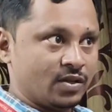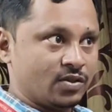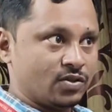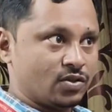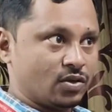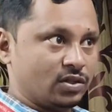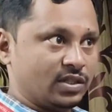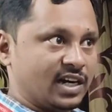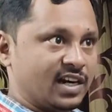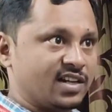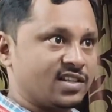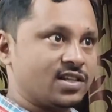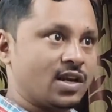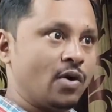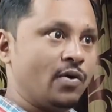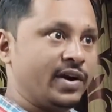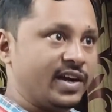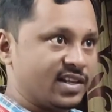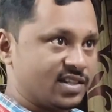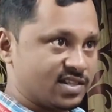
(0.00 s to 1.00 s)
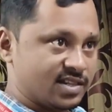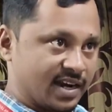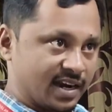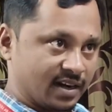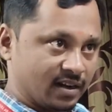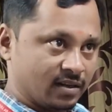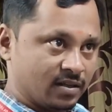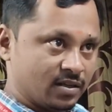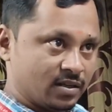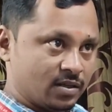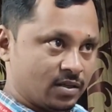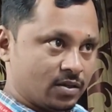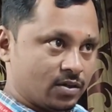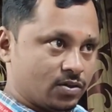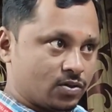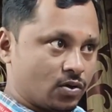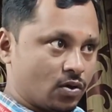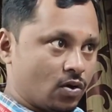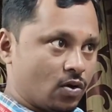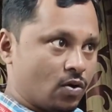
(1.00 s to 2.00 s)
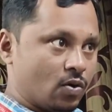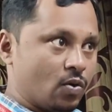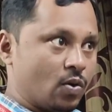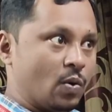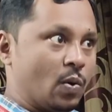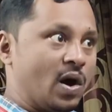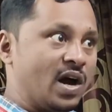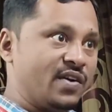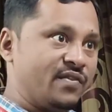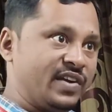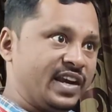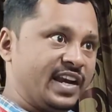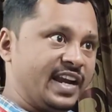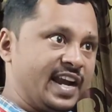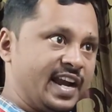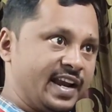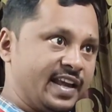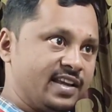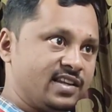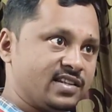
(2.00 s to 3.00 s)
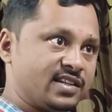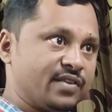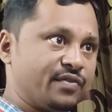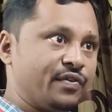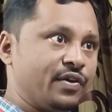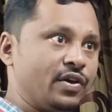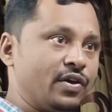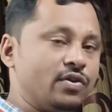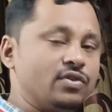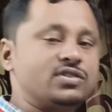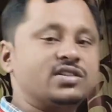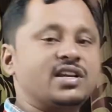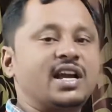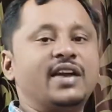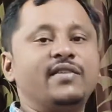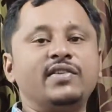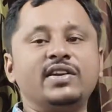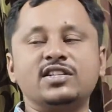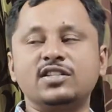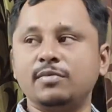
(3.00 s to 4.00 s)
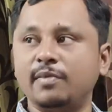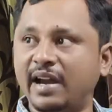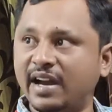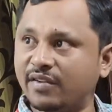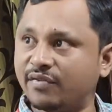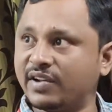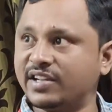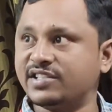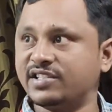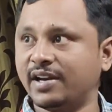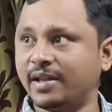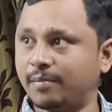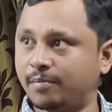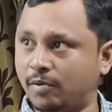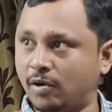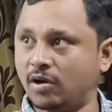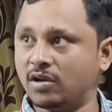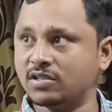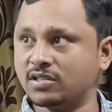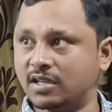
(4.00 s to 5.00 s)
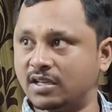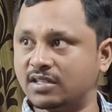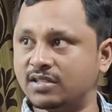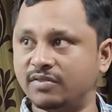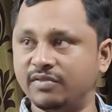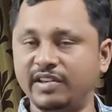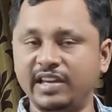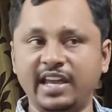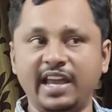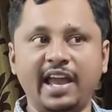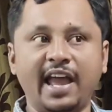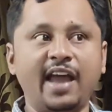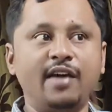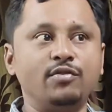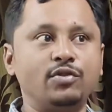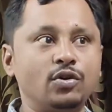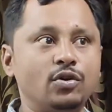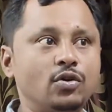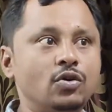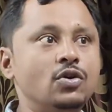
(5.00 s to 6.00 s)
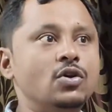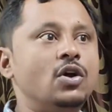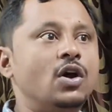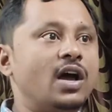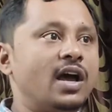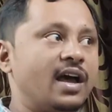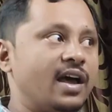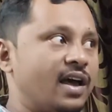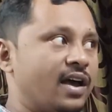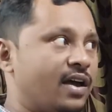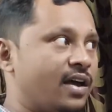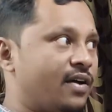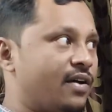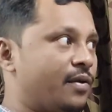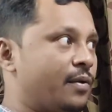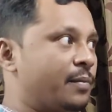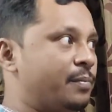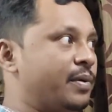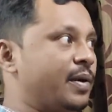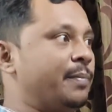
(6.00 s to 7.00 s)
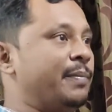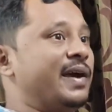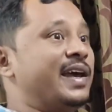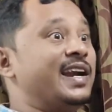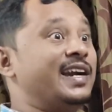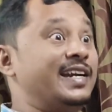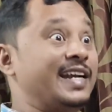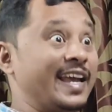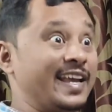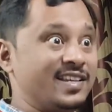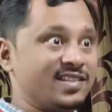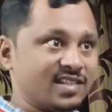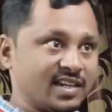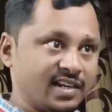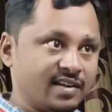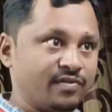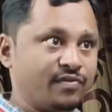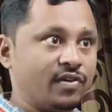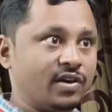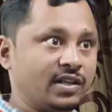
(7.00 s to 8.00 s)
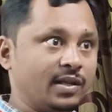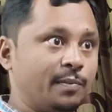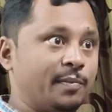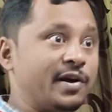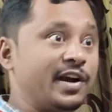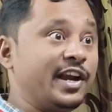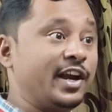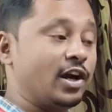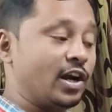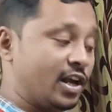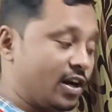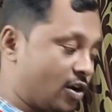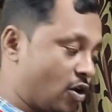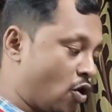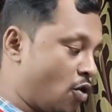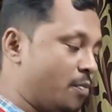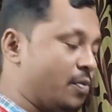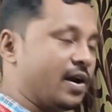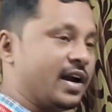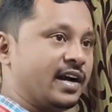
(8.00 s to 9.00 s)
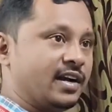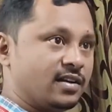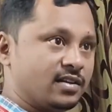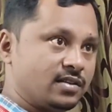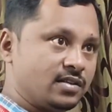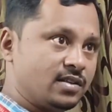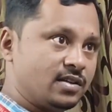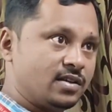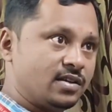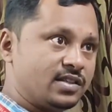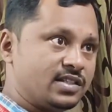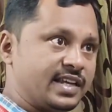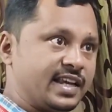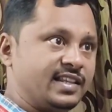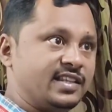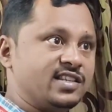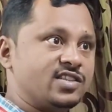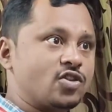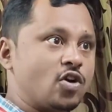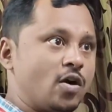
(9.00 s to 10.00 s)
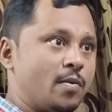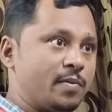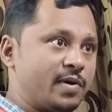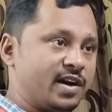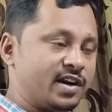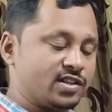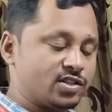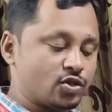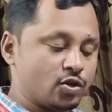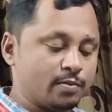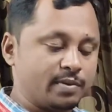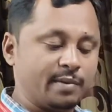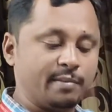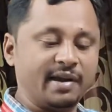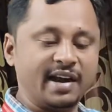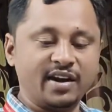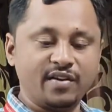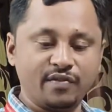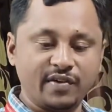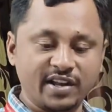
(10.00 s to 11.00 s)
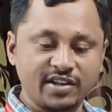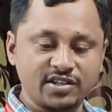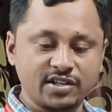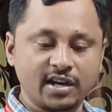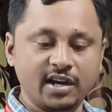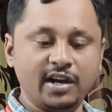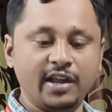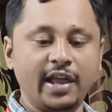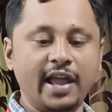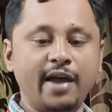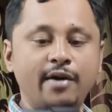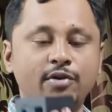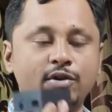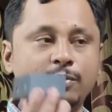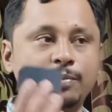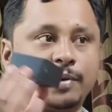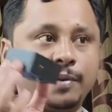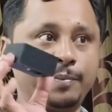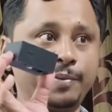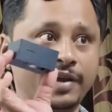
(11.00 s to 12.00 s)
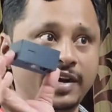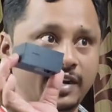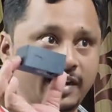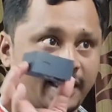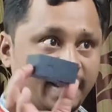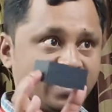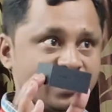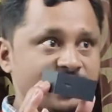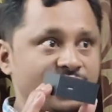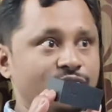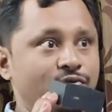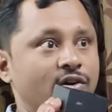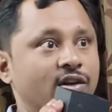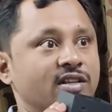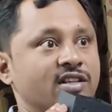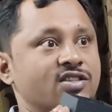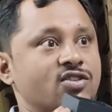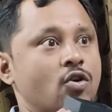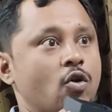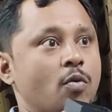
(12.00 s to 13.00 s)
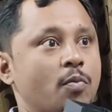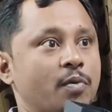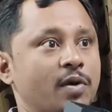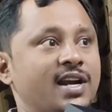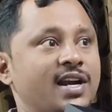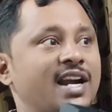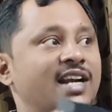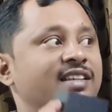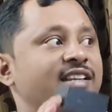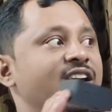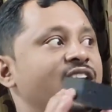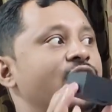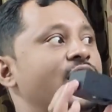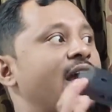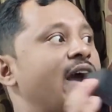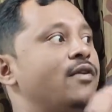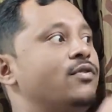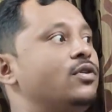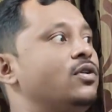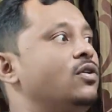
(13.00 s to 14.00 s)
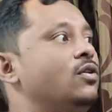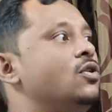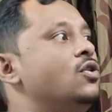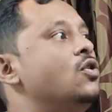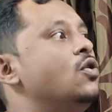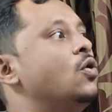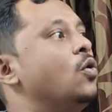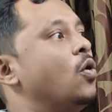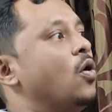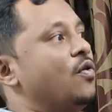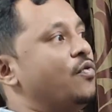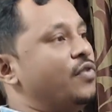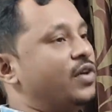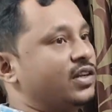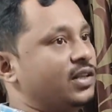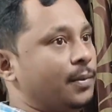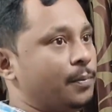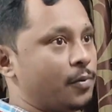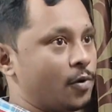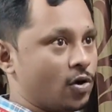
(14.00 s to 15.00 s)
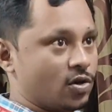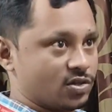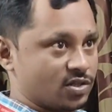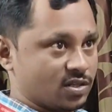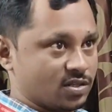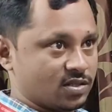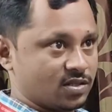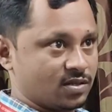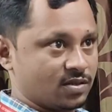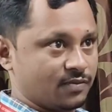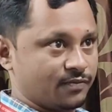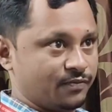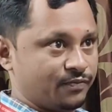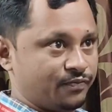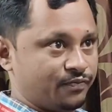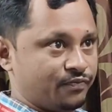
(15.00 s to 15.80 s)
So that is how it is done. So what we need is, if you use conventional manufacturing process, we have to prepare a die set for the particular component. Say this component is to be manufactured, you have to prepare a die set for this component and then you have to go for the process.